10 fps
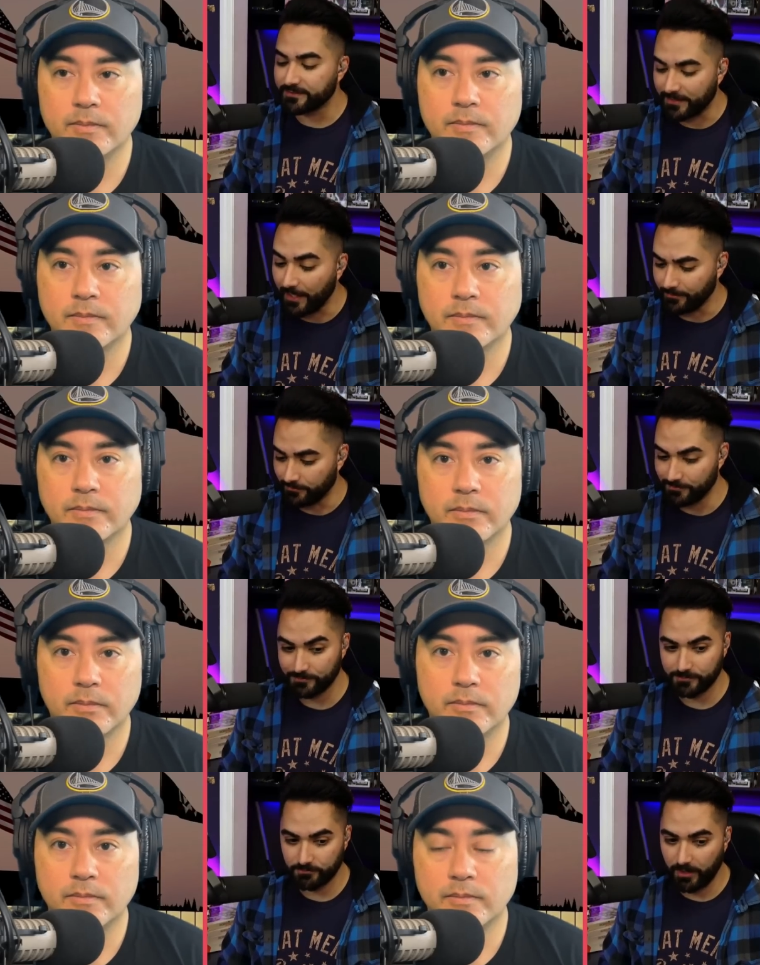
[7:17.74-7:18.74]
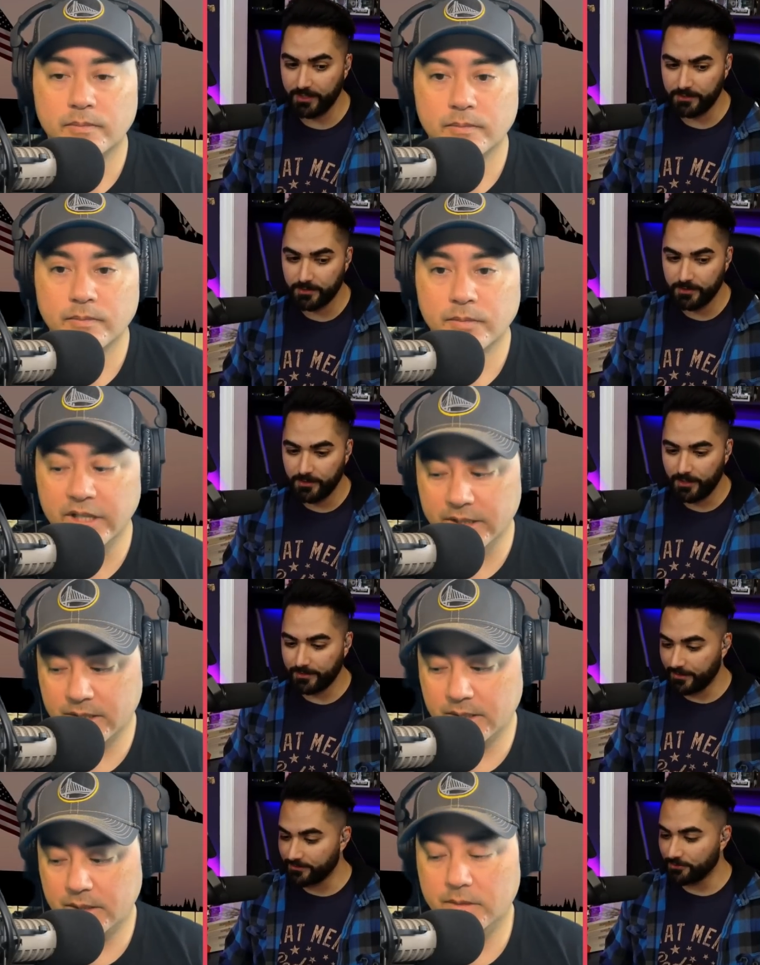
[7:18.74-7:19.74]
Speaker 1: the title, right? Yes.
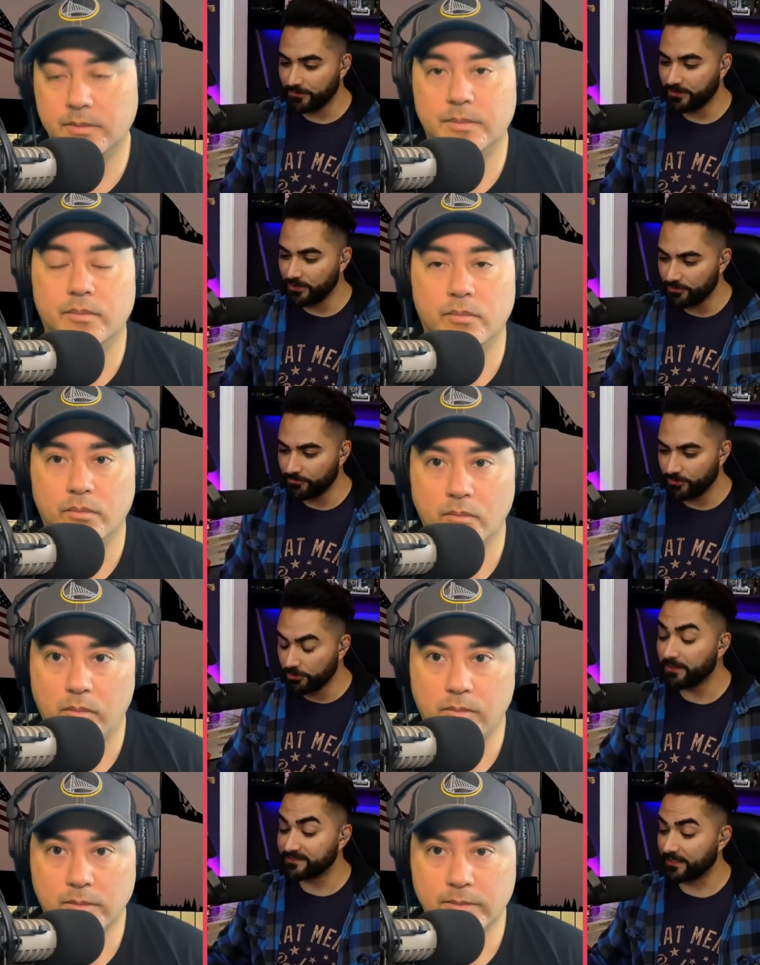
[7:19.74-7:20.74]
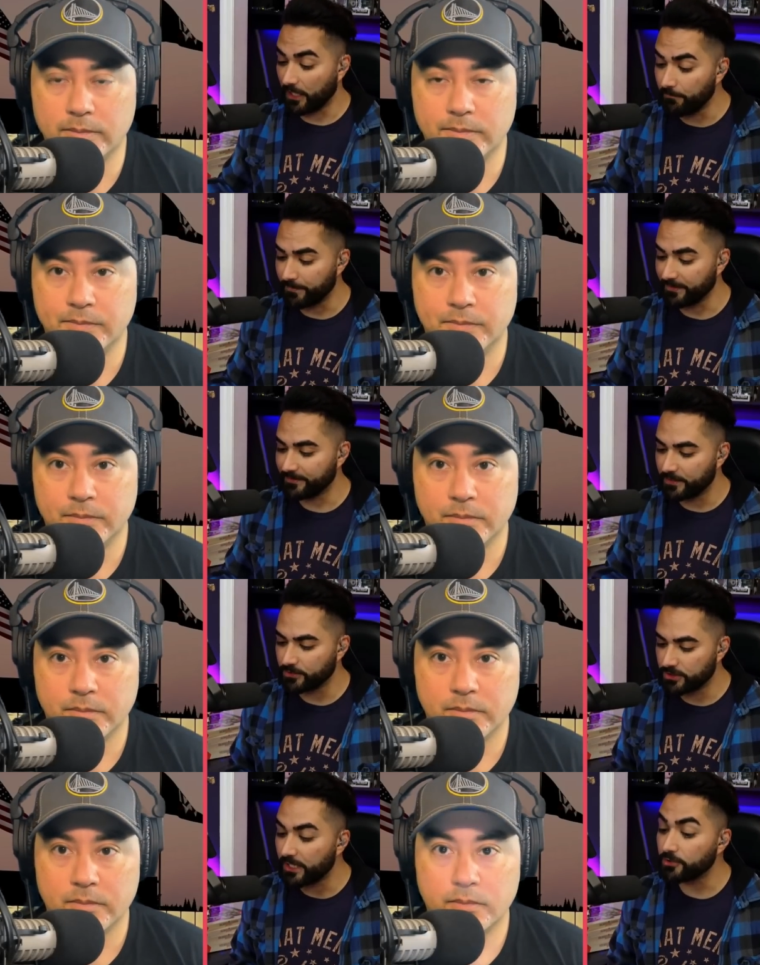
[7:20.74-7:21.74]
And they're doing you, you as the company, they're
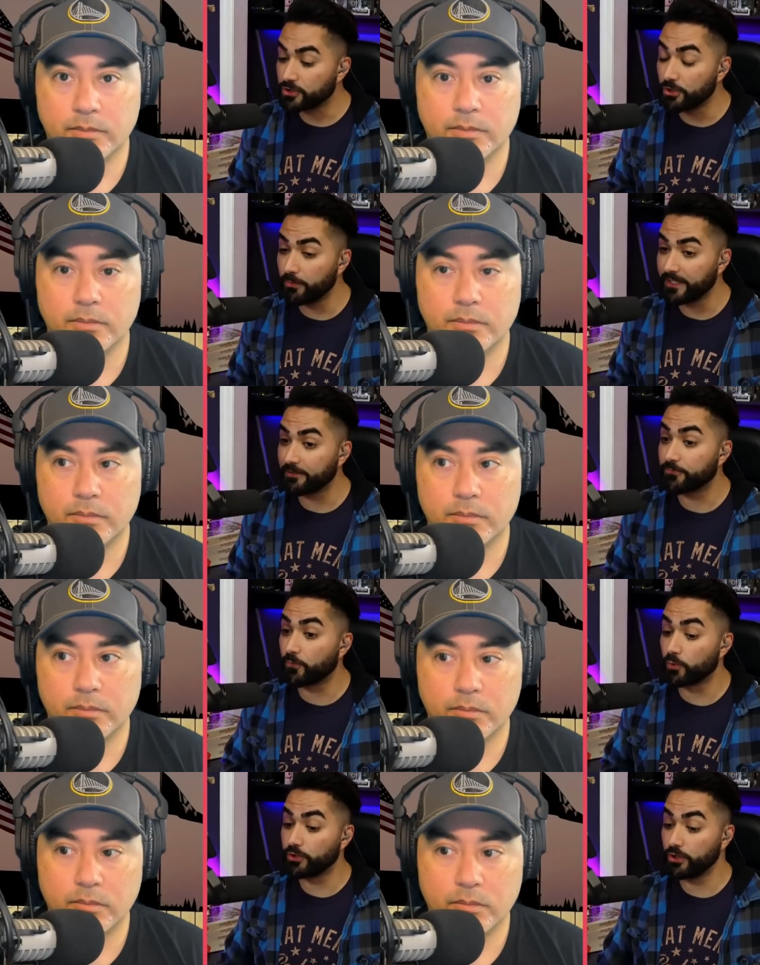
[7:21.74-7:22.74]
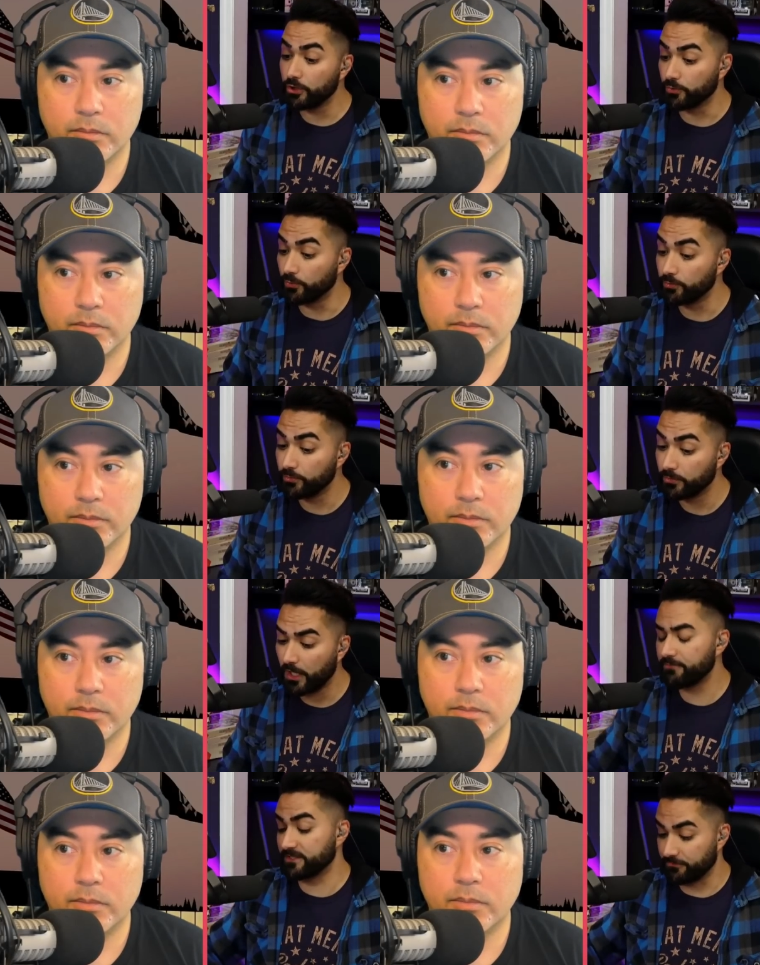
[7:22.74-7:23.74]
they're doing it for you,
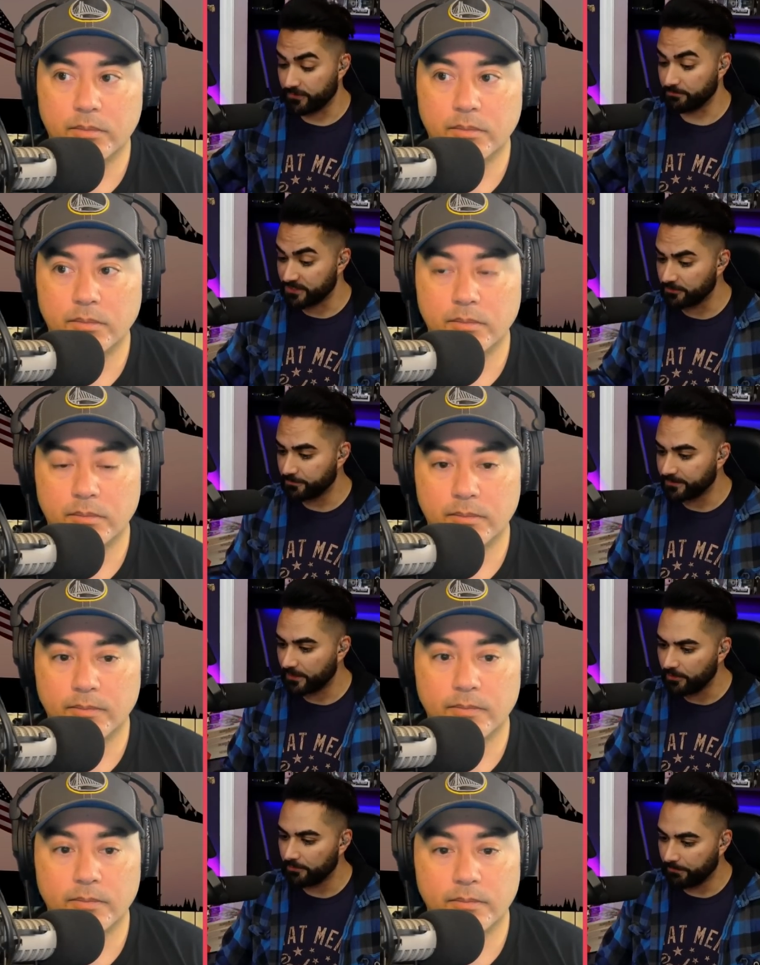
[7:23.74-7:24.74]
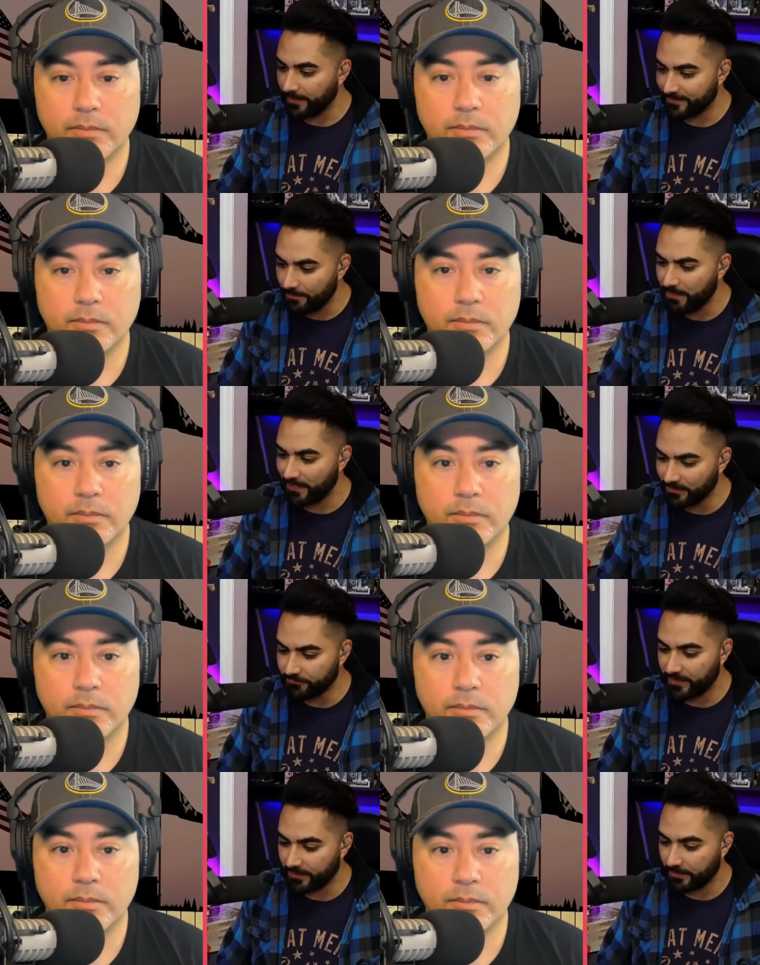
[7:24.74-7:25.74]
obviously for themselves, but they're by them
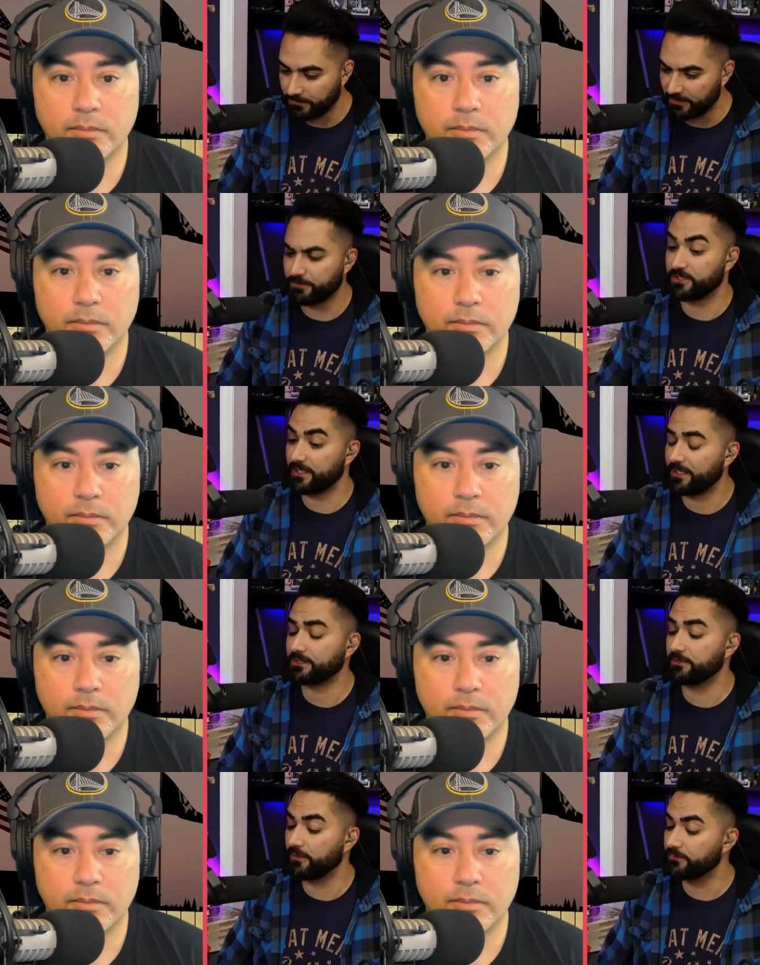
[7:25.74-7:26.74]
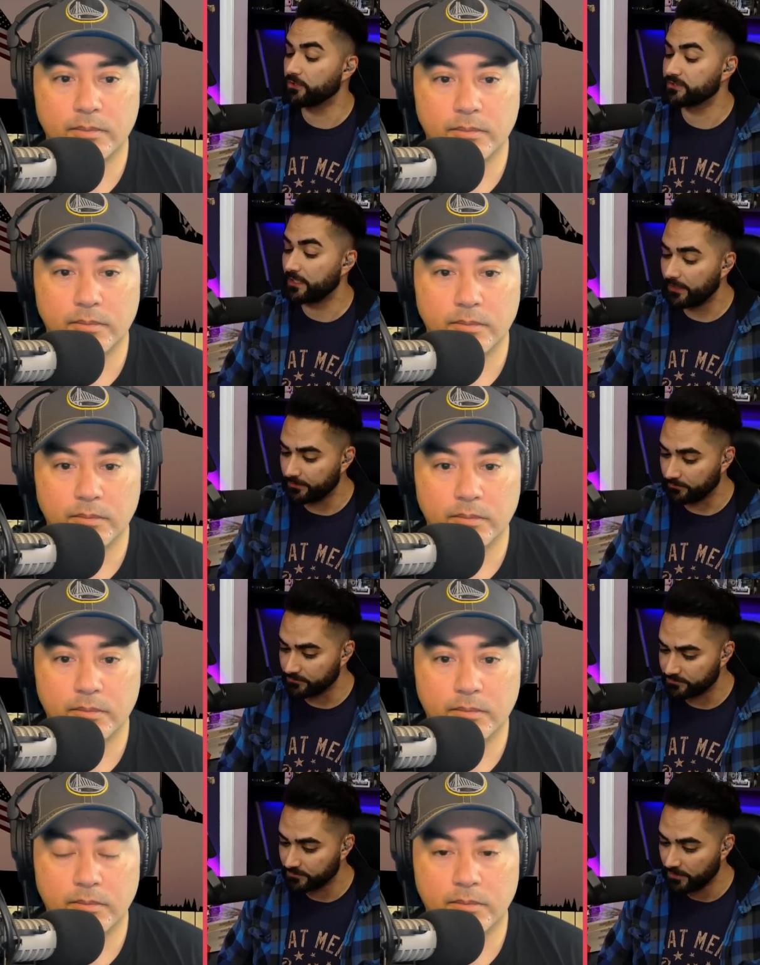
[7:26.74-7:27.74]
elevating and being protective of those
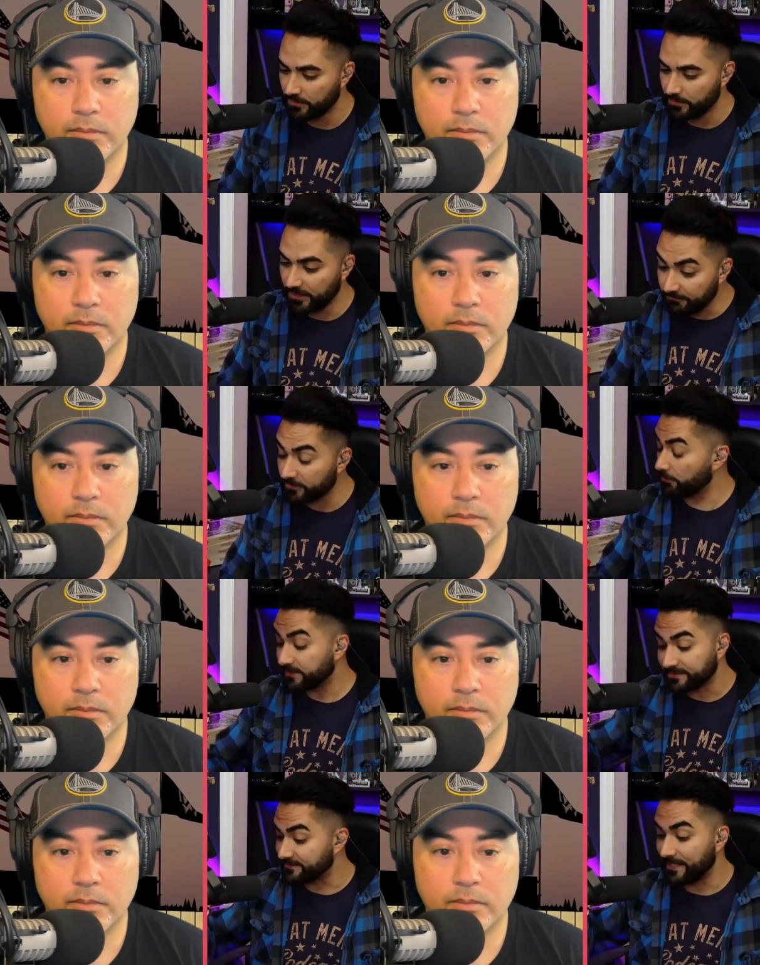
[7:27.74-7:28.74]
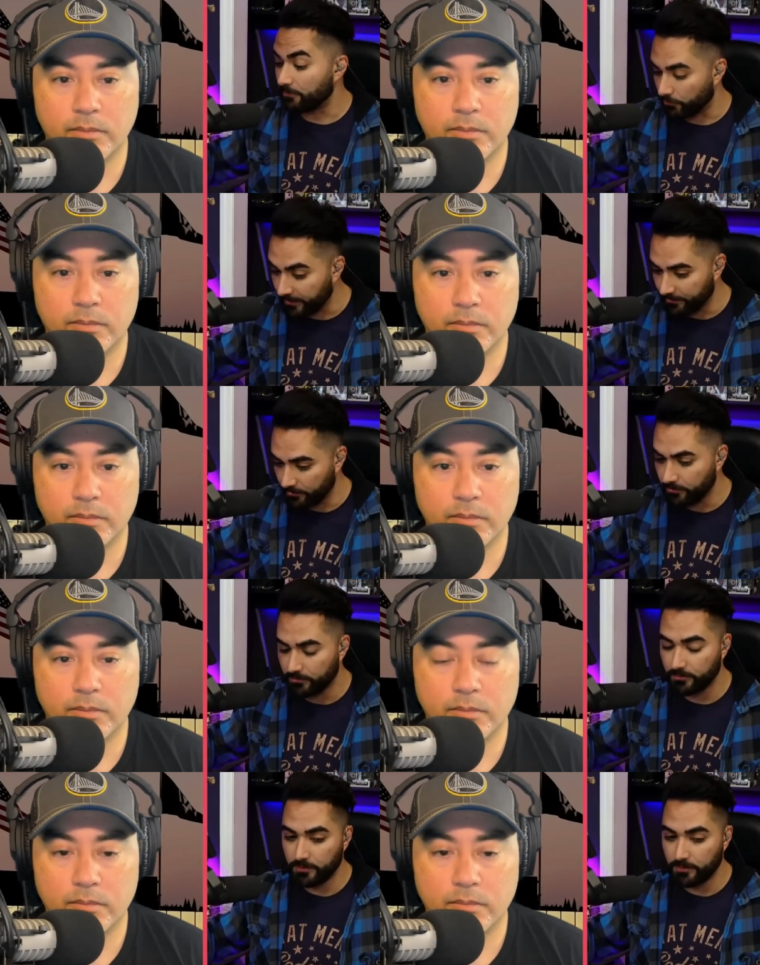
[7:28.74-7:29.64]
titles, even though this is not real,